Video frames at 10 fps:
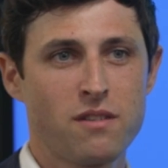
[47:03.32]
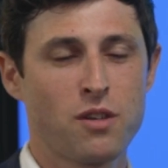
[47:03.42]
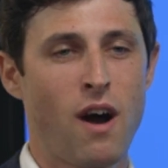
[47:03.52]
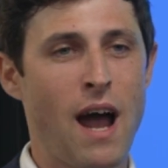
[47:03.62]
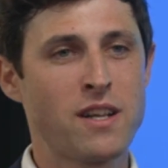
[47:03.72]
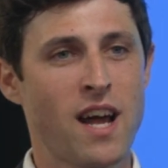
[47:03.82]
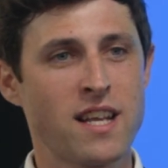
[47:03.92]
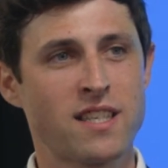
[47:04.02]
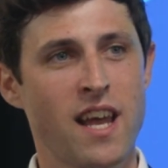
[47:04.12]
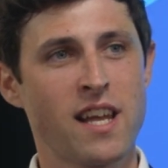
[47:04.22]
So I try
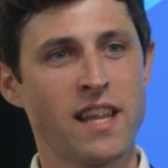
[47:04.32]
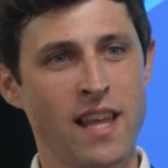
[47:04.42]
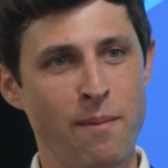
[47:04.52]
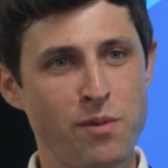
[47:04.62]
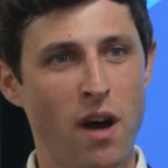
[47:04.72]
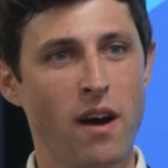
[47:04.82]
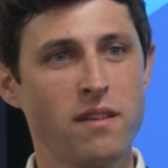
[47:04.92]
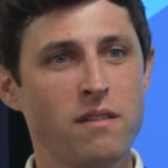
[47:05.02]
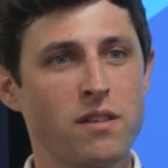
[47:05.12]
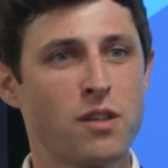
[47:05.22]
to say get the hip
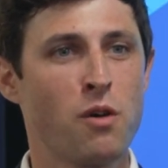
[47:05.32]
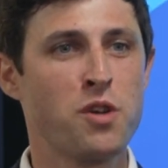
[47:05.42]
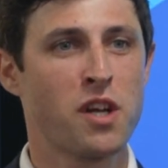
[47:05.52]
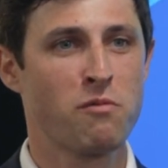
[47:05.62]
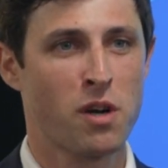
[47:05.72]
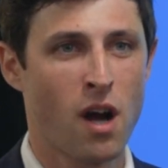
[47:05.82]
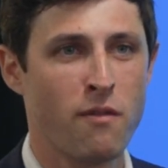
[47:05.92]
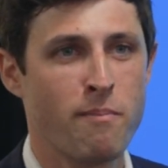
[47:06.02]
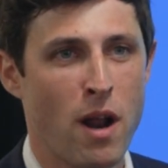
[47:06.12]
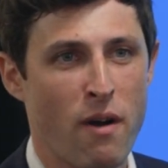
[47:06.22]
done so you can
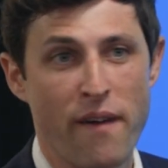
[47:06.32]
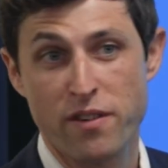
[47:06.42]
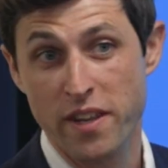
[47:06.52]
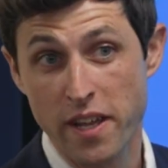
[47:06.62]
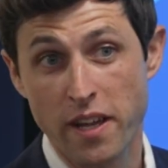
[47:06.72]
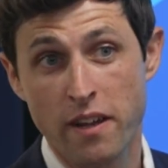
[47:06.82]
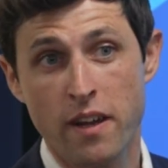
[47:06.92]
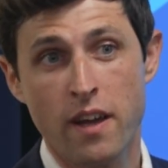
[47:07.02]
recover better after the knee.